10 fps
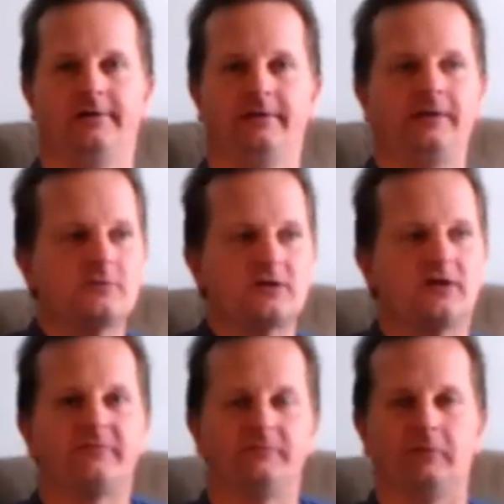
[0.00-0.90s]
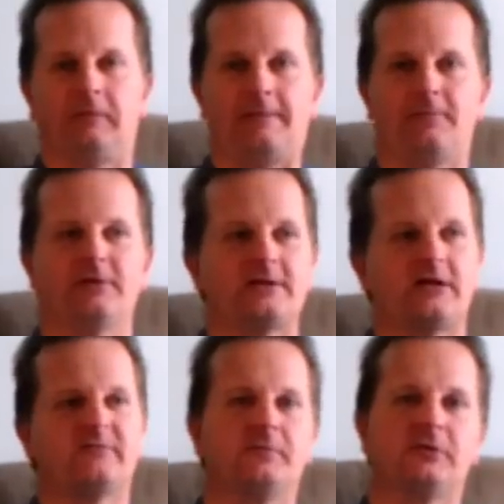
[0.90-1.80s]
They don't come from the people, they
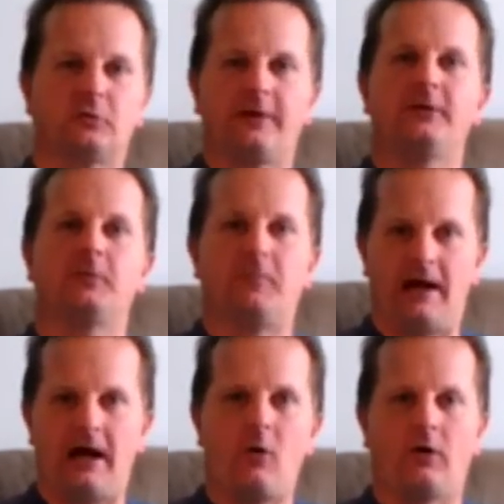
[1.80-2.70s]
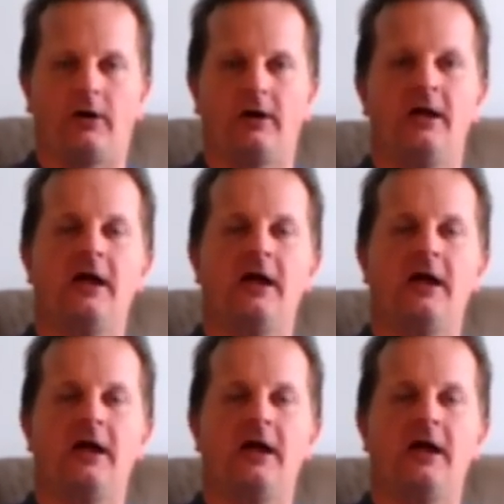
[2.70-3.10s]
come from a greater power.